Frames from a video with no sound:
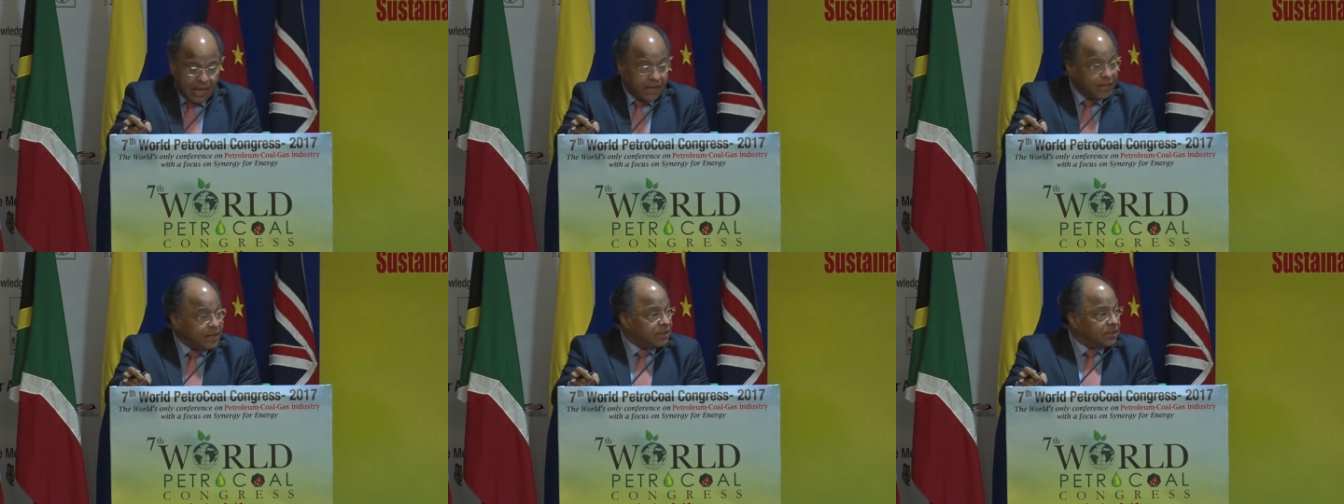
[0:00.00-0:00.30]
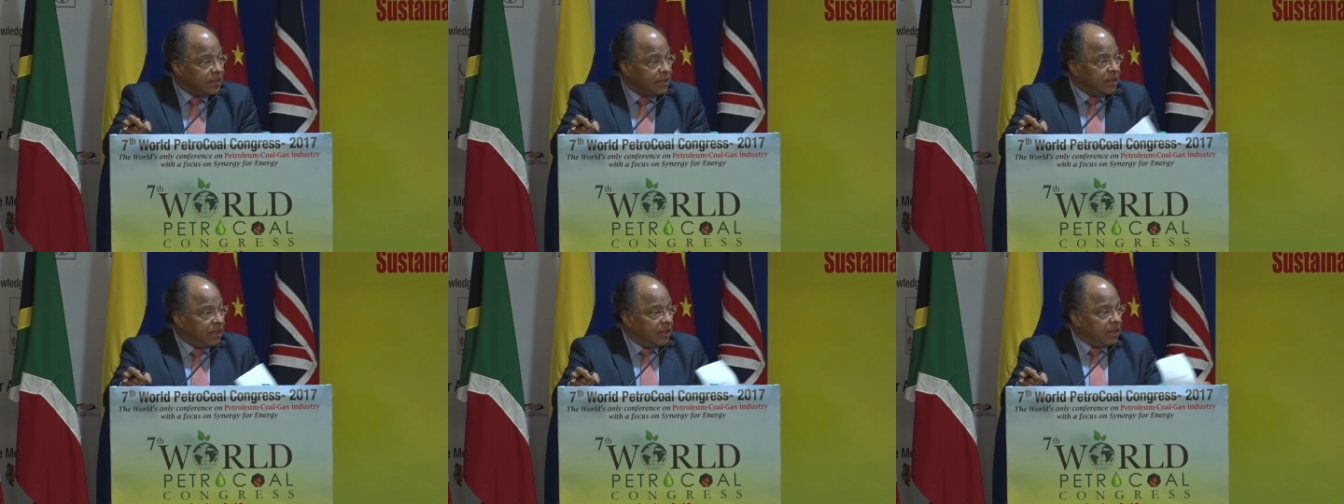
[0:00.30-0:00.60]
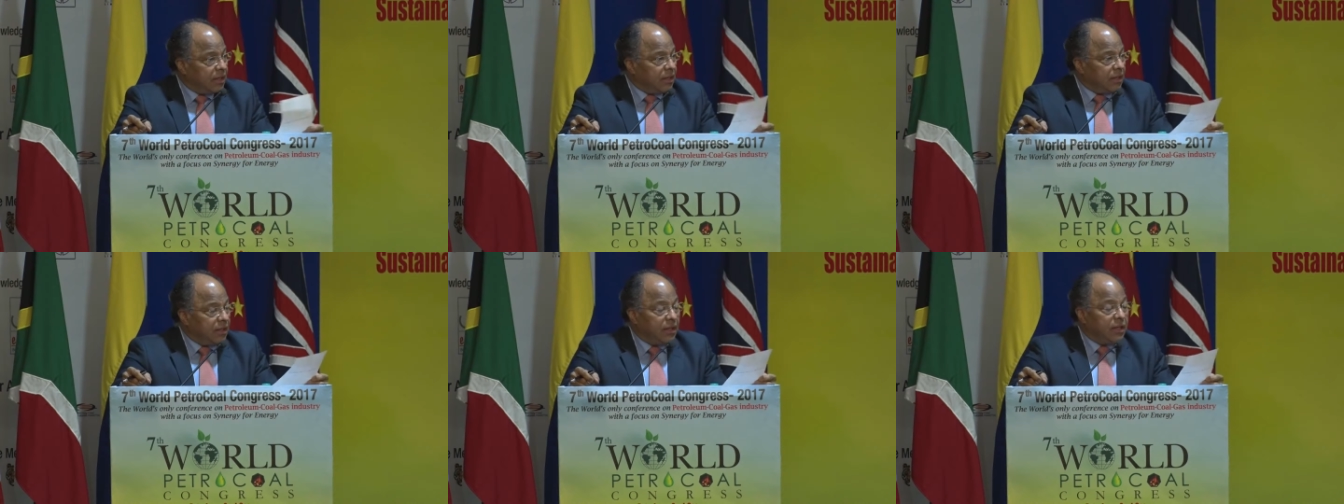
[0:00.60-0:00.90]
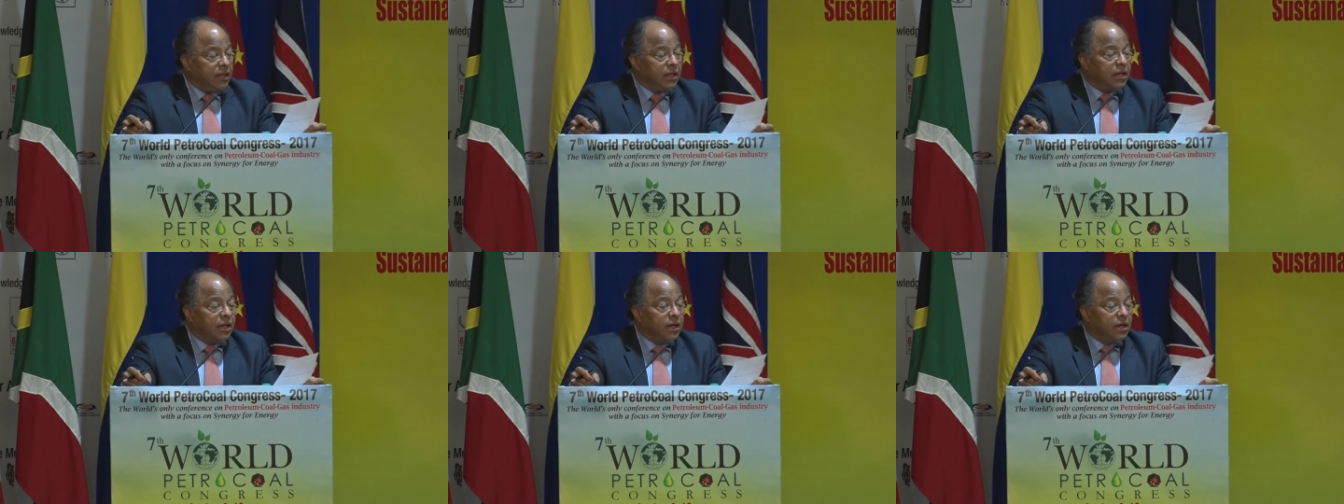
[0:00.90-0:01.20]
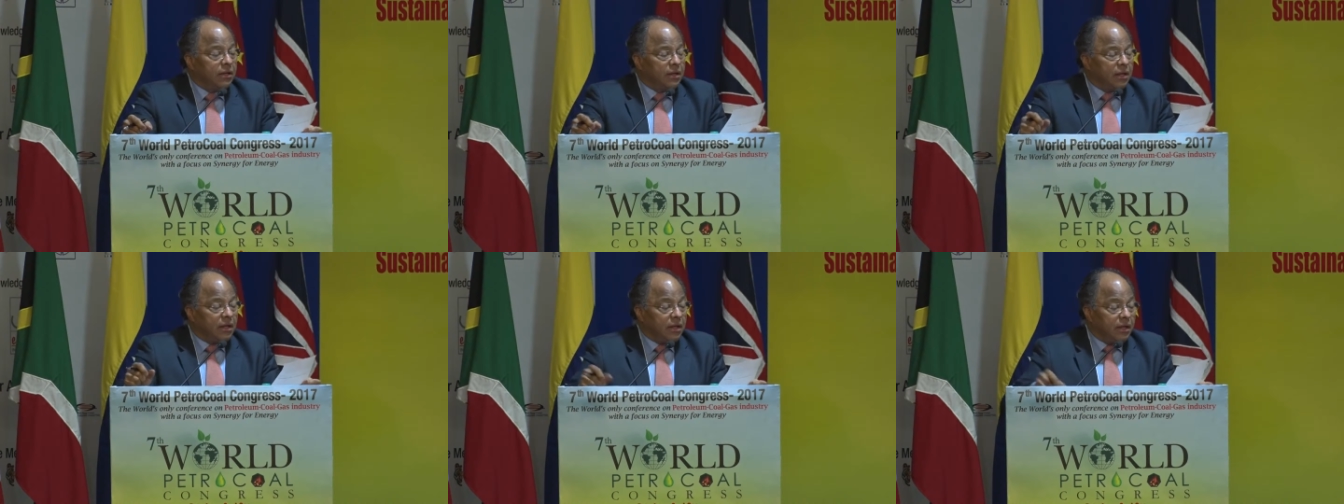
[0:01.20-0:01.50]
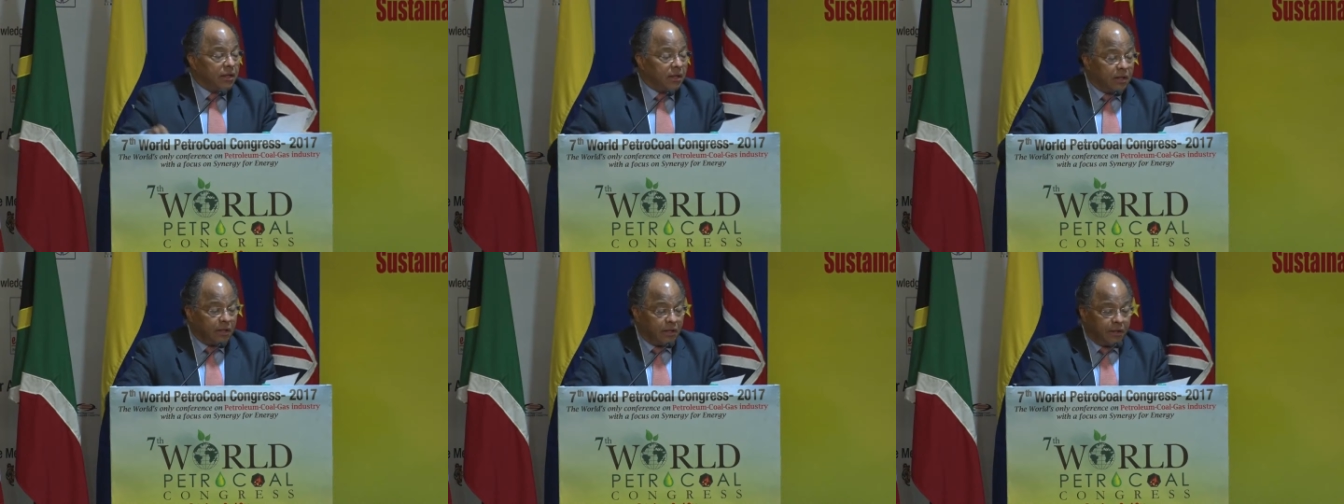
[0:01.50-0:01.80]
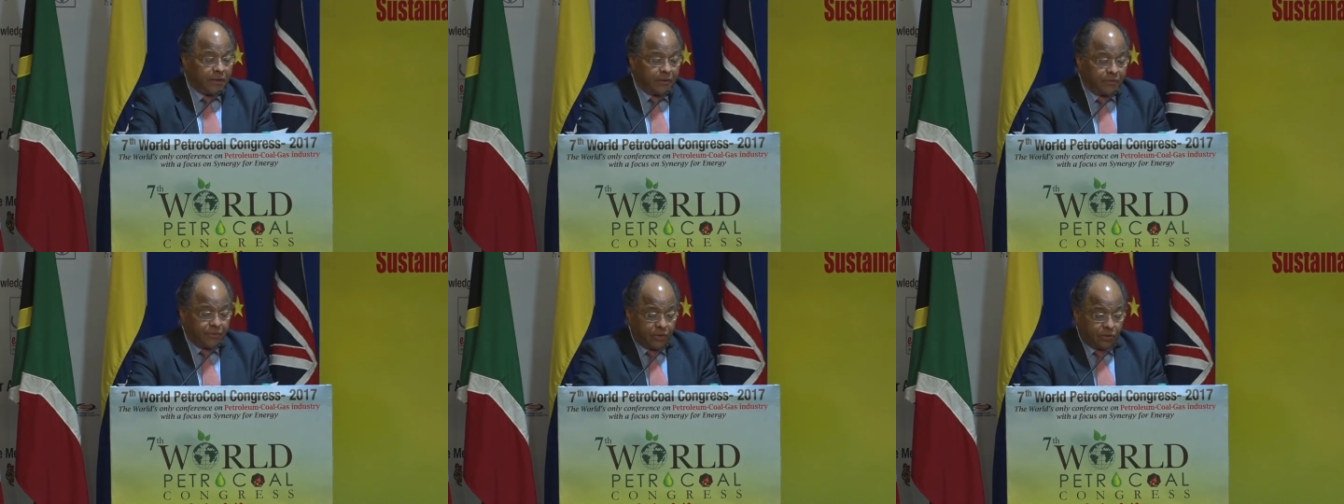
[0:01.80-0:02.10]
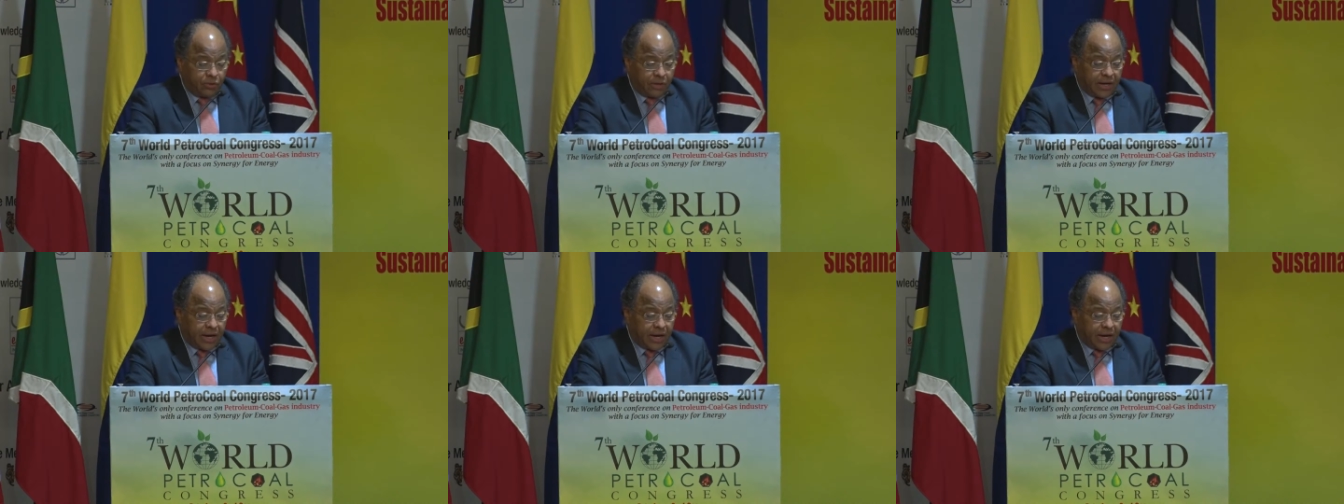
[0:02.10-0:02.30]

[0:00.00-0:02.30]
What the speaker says: And here the